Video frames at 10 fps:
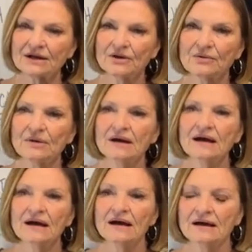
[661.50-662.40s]
so
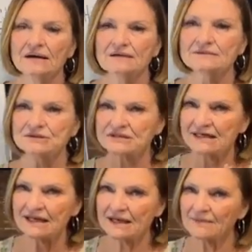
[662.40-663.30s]

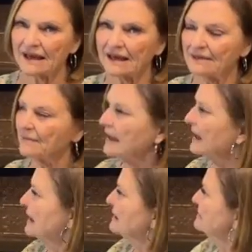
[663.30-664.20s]
just keep that in
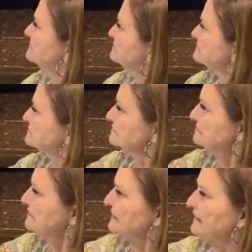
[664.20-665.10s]
mind,
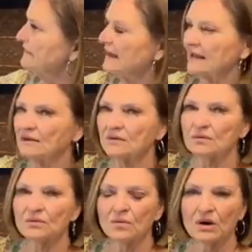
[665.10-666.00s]
that
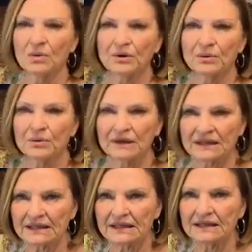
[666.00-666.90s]
what we're
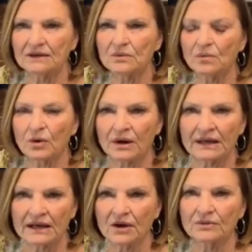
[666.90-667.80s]
really
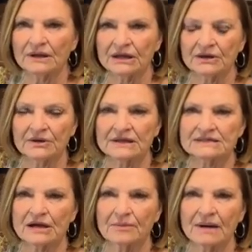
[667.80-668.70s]
working on here
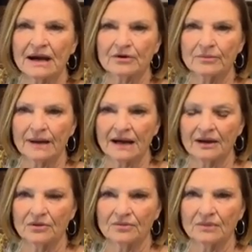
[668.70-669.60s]
is our
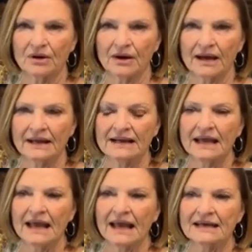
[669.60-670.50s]
microbiome, all right?
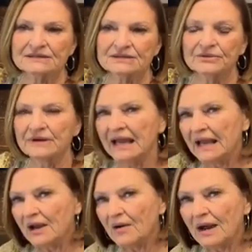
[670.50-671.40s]
And so
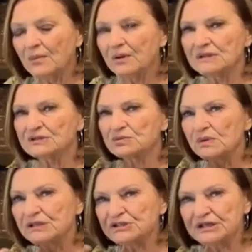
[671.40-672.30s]
now I'm going to
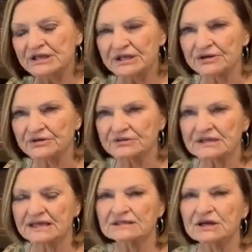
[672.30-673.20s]
switch
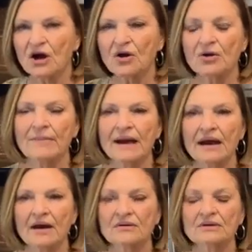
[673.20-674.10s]
gears and talk
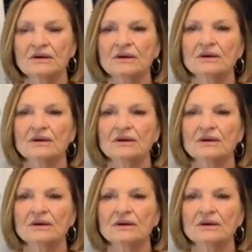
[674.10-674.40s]
about